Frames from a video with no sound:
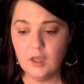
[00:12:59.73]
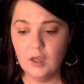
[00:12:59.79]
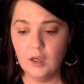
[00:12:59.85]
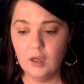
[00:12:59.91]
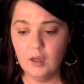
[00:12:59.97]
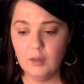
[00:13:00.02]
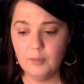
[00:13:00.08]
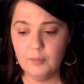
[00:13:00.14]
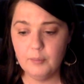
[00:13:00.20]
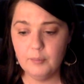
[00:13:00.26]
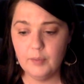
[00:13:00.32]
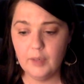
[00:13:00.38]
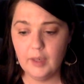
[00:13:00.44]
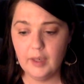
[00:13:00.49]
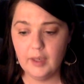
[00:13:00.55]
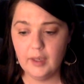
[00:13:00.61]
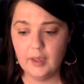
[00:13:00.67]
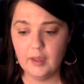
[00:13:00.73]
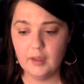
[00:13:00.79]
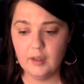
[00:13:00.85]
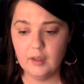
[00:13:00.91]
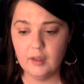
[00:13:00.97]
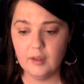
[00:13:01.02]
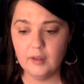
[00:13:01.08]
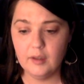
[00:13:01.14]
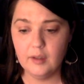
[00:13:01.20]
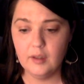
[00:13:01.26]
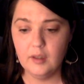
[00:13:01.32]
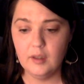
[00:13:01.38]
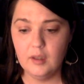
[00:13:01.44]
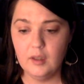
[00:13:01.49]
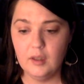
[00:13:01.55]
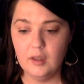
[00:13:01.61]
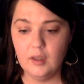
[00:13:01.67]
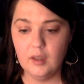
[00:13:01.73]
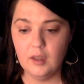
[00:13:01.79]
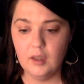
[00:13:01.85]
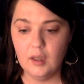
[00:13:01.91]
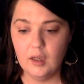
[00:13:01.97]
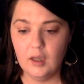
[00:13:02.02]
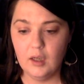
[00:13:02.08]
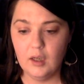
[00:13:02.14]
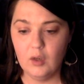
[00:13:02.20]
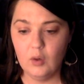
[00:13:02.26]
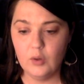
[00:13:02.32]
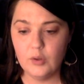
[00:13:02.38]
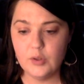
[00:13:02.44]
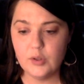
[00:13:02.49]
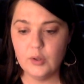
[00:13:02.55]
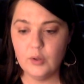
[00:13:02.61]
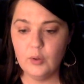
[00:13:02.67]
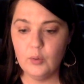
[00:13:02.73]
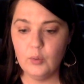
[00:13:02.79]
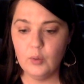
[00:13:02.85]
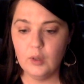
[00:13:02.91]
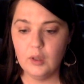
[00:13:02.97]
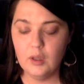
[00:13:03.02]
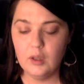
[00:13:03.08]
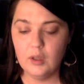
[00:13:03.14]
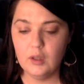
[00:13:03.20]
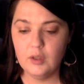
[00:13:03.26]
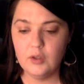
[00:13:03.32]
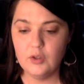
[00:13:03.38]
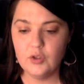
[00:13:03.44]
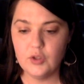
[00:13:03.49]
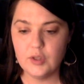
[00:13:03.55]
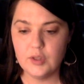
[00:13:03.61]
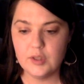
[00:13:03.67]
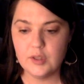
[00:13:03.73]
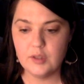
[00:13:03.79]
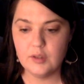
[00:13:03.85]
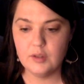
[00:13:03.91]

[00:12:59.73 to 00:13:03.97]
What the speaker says: And also just